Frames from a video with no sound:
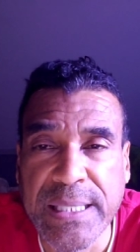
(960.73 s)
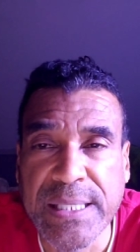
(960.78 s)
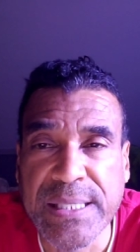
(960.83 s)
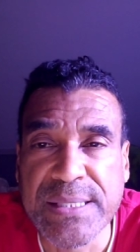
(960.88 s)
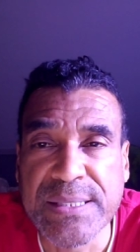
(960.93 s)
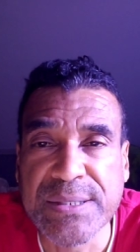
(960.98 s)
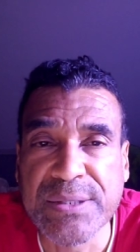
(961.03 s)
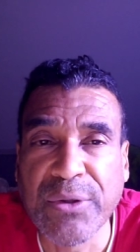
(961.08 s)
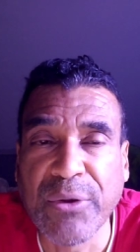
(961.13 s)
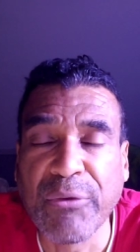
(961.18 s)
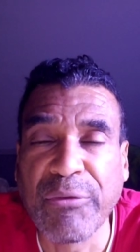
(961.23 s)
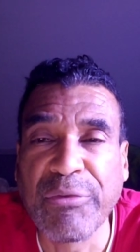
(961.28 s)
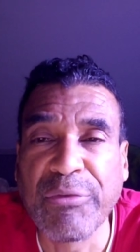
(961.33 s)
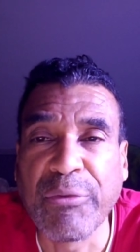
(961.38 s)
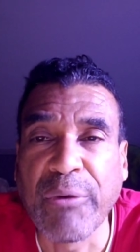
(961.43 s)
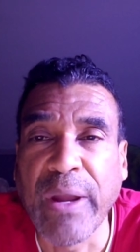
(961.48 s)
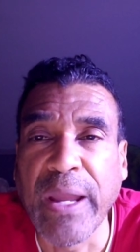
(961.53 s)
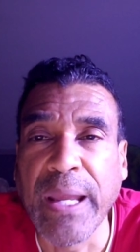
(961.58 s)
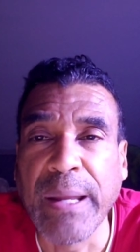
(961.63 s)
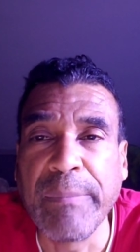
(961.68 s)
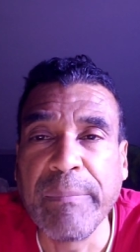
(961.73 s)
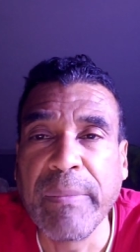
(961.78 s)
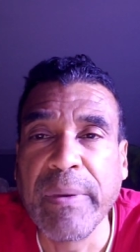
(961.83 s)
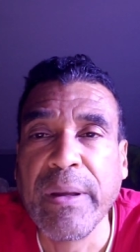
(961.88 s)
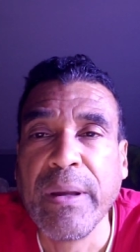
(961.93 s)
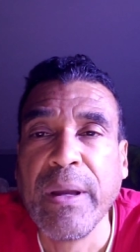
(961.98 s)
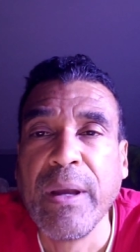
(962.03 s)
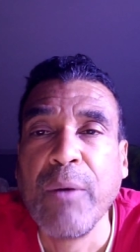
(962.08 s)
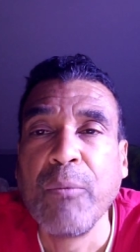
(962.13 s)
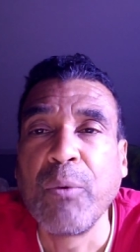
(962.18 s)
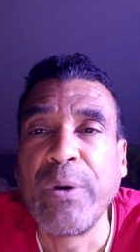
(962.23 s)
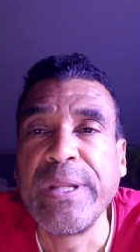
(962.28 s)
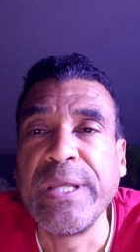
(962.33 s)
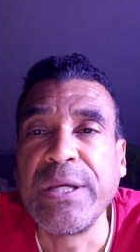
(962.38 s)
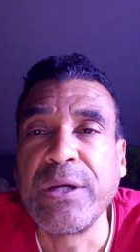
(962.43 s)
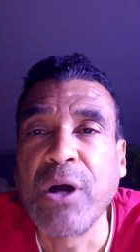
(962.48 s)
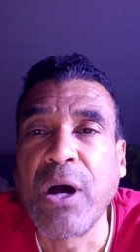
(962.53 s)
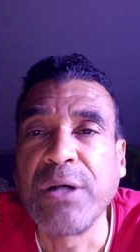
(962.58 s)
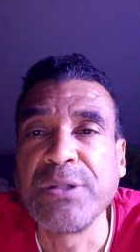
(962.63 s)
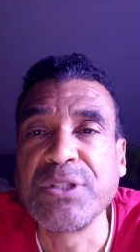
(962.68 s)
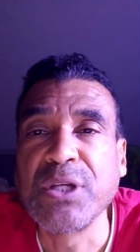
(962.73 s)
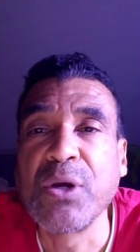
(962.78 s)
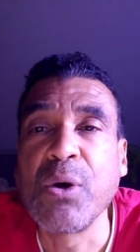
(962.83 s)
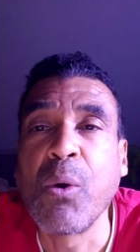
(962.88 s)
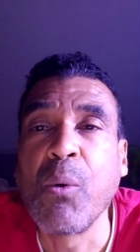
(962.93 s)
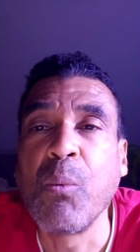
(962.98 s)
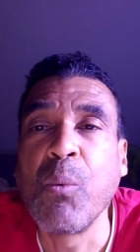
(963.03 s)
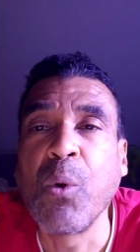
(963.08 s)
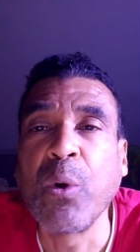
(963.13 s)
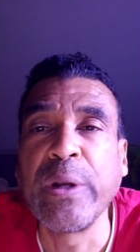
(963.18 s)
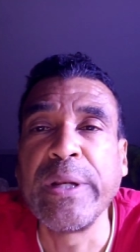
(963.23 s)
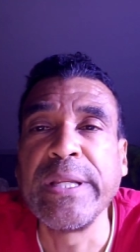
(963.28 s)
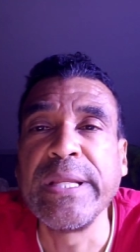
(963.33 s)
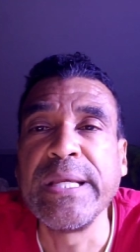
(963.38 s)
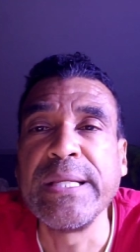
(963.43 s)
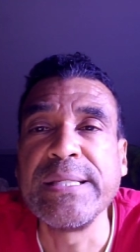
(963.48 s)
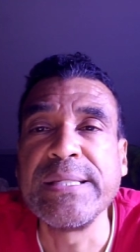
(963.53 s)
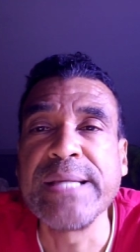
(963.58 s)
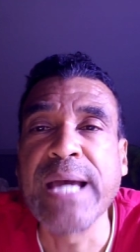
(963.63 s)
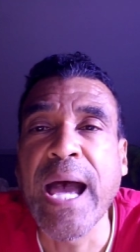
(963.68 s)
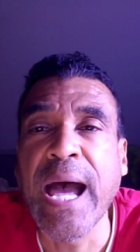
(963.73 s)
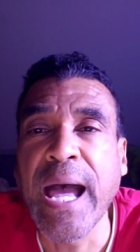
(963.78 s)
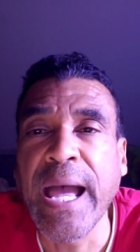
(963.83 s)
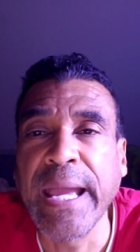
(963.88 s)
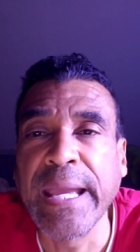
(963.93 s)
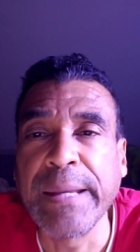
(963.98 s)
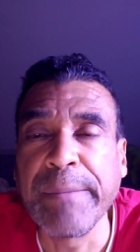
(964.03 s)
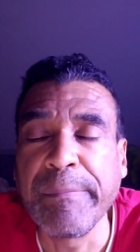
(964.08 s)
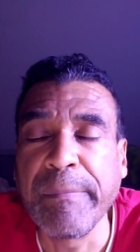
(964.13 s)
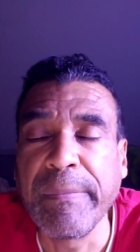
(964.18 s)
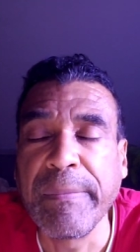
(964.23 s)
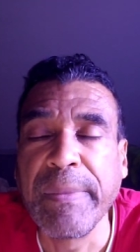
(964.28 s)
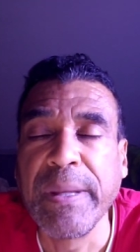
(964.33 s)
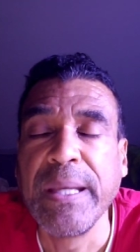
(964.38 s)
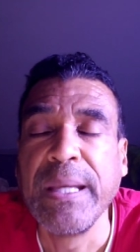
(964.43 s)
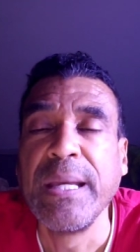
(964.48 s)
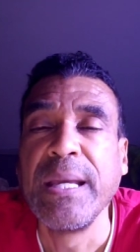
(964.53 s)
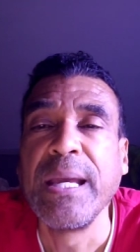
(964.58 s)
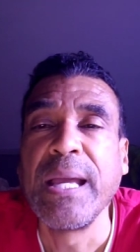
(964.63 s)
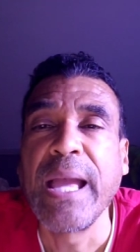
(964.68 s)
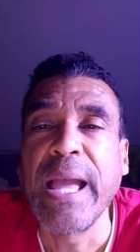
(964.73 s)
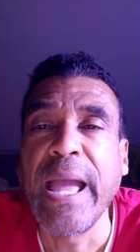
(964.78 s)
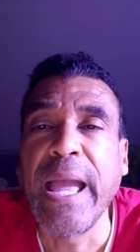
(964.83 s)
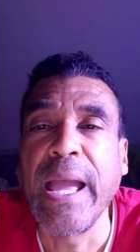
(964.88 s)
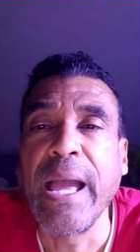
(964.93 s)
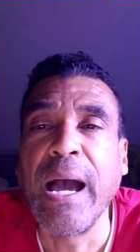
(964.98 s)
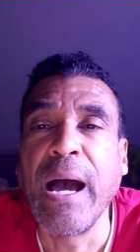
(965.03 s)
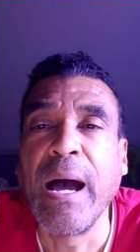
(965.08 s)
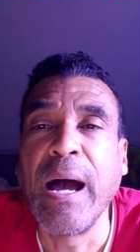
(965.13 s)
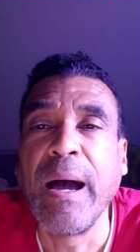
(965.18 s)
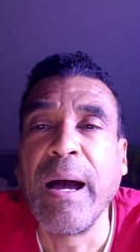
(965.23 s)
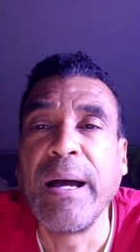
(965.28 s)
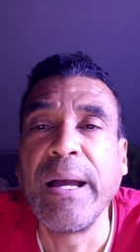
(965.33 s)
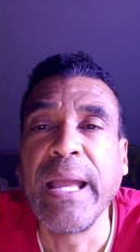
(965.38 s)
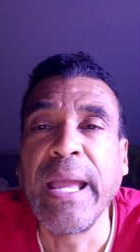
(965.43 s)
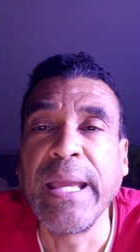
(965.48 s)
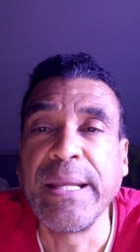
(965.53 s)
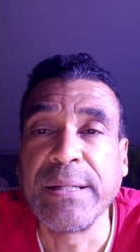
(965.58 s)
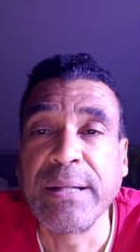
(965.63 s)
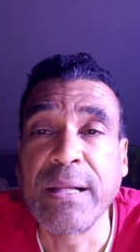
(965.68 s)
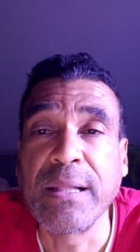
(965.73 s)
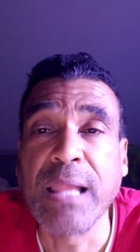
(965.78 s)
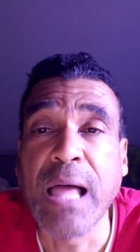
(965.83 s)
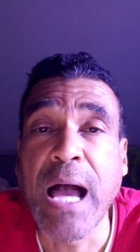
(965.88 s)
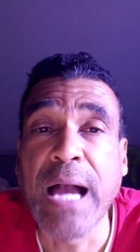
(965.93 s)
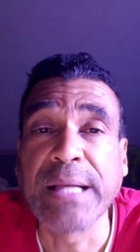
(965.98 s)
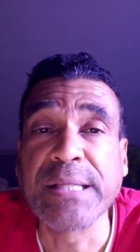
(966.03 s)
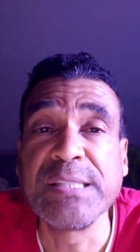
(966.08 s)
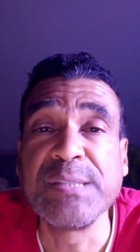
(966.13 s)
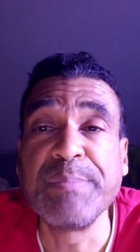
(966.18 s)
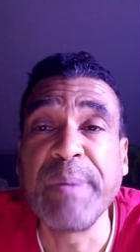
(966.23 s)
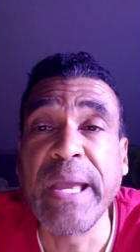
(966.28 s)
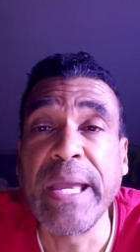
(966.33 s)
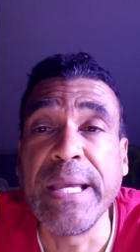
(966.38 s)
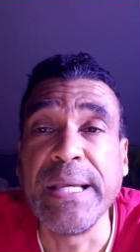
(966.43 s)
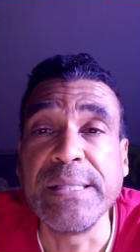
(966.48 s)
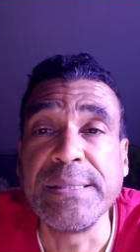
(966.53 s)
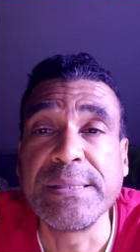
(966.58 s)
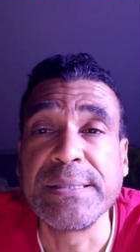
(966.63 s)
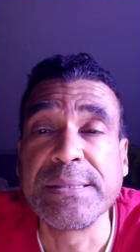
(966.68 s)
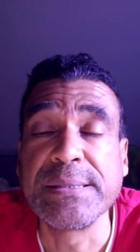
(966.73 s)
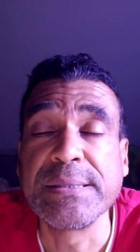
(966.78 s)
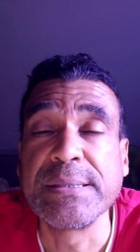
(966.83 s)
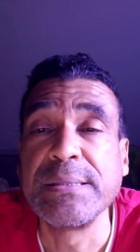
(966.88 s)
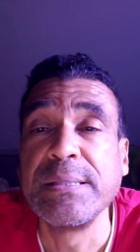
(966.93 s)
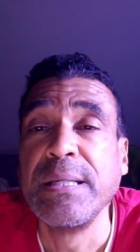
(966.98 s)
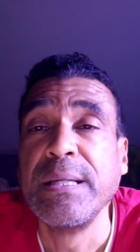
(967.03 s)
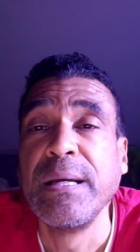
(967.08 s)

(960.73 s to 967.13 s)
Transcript: in a still frame what he calls coordinate time uh, and clock space.